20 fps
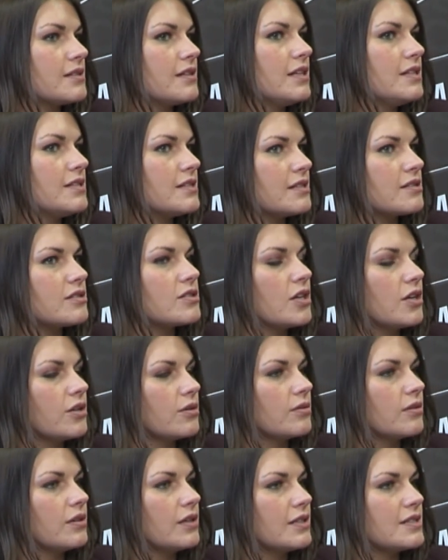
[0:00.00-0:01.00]
And he says,
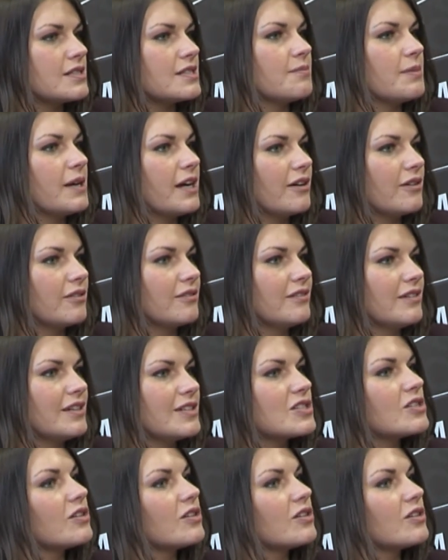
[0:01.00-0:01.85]
no, it's not